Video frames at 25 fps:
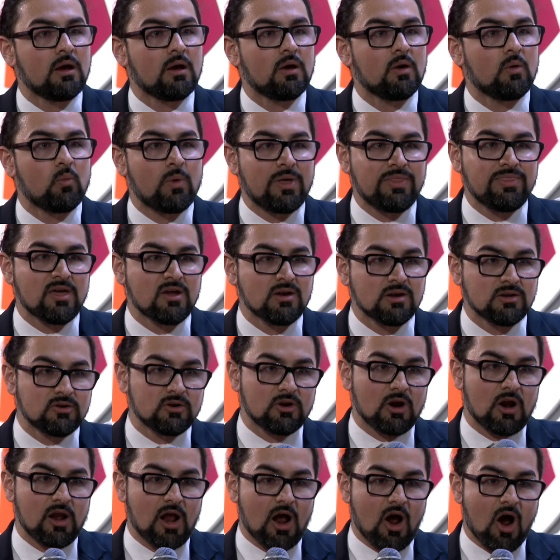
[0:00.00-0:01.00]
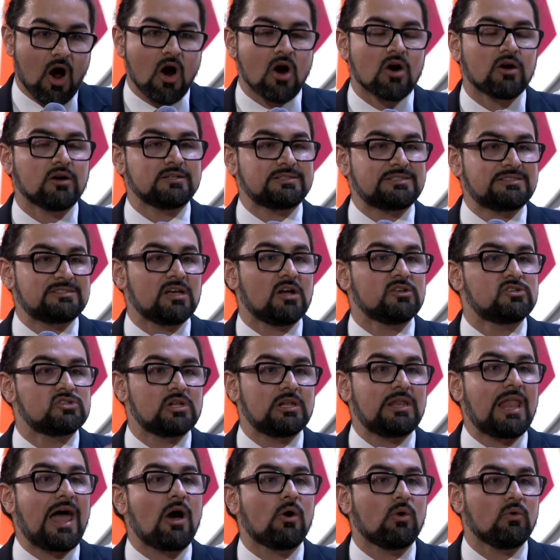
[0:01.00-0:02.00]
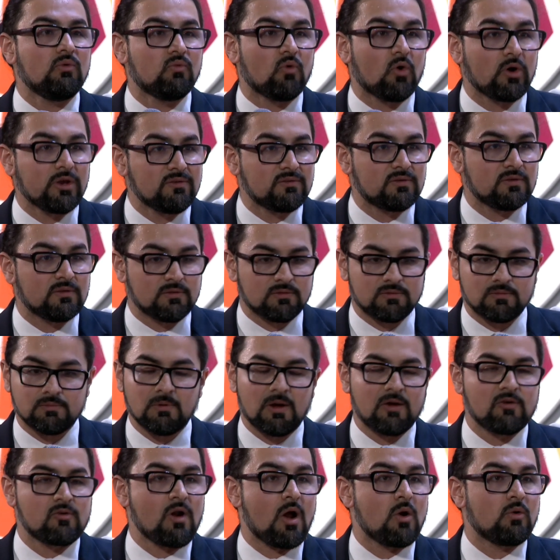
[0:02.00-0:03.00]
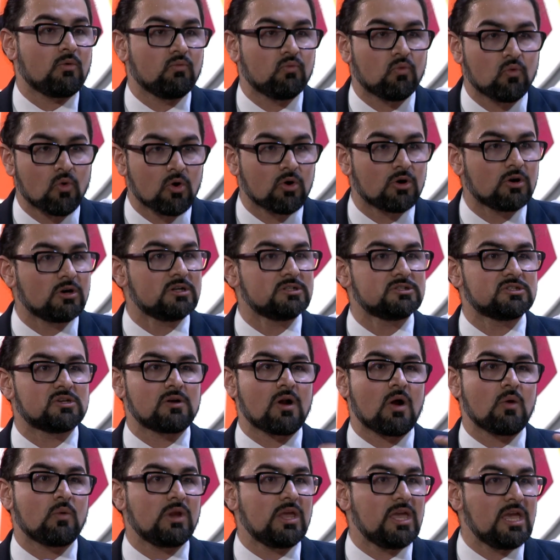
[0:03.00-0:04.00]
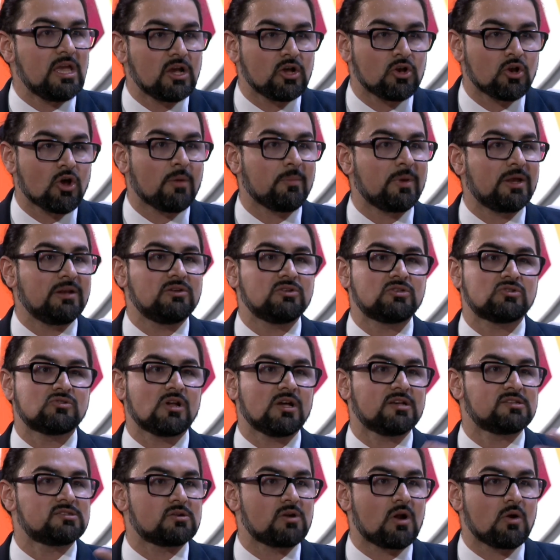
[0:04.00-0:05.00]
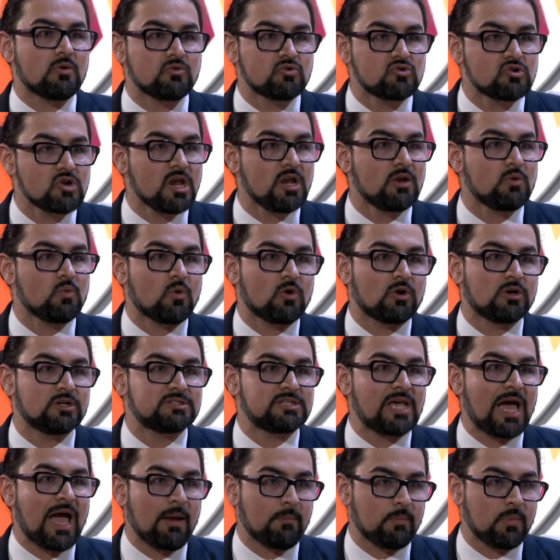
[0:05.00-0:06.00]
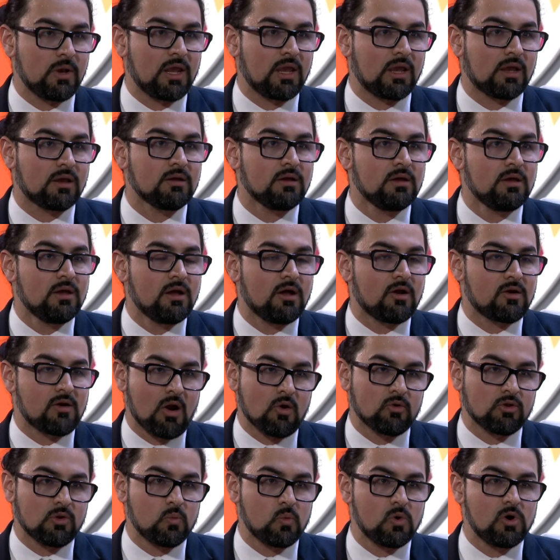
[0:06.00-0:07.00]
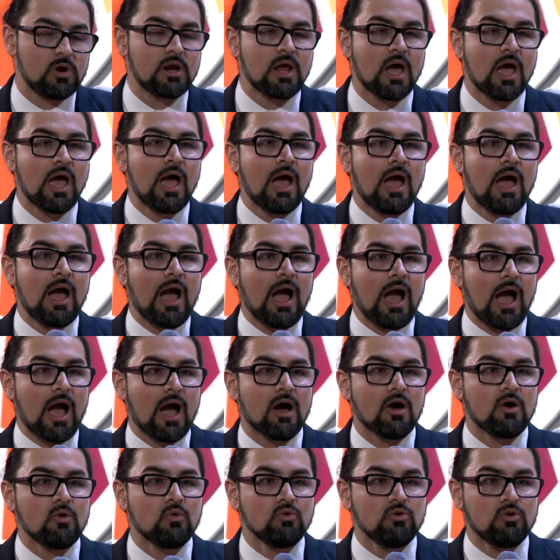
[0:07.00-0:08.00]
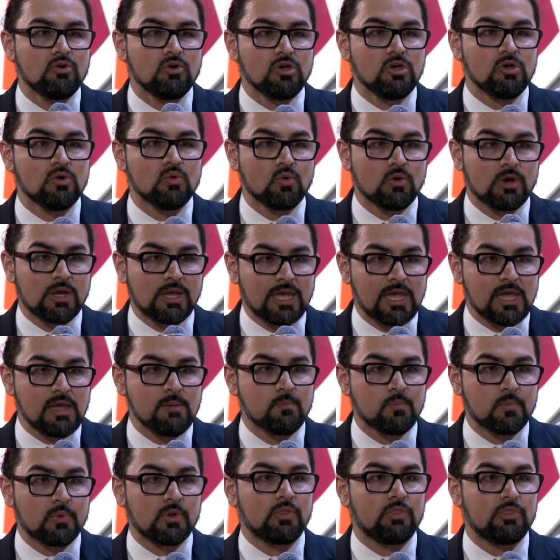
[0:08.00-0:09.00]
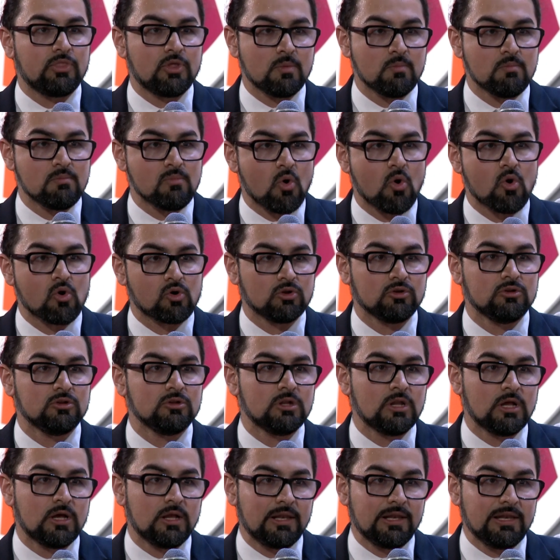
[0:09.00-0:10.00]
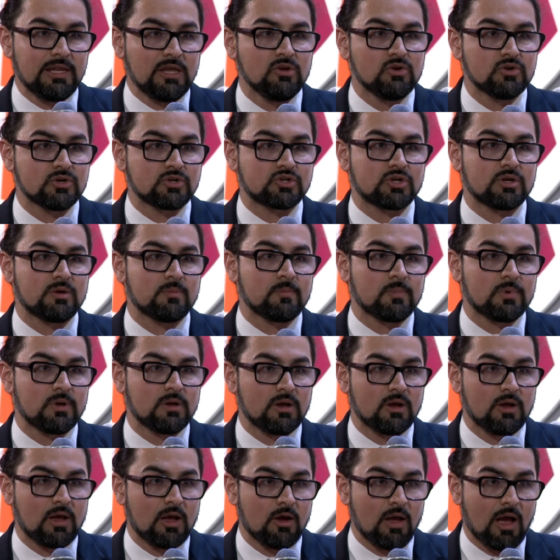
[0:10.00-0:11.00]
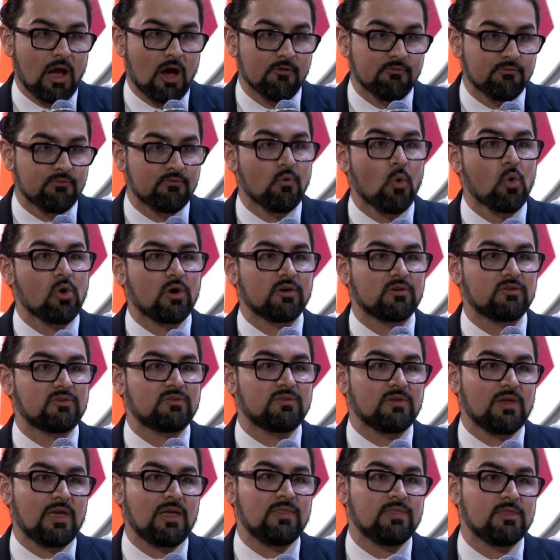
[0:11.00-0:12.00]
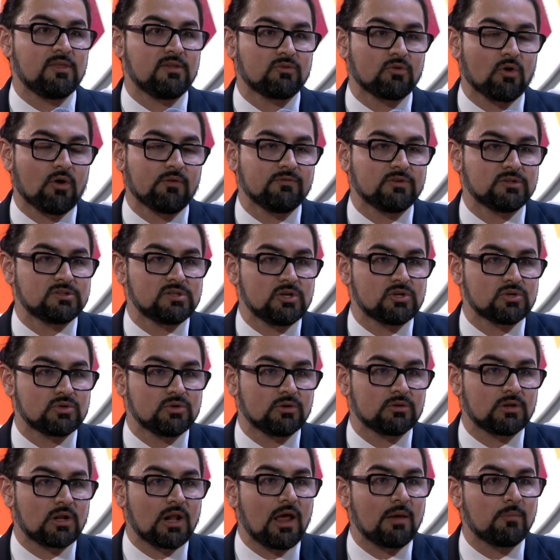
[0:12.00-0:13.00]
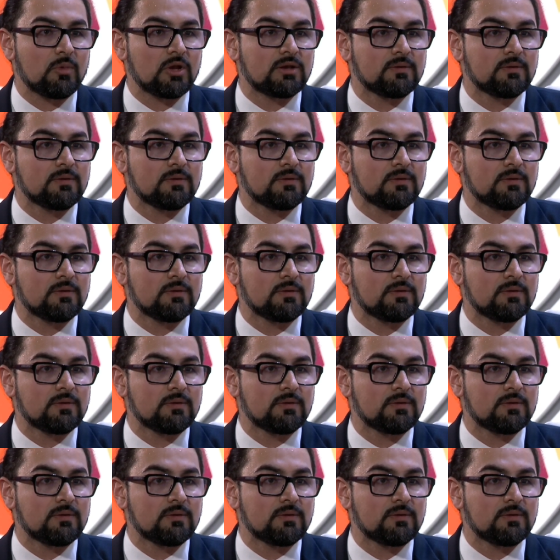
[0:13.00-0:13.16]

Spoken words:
When there are such loud voices around wars, around economic distress, around trade wars happening around the world, how do you keep the moral leadership a focus in this conversation on climate?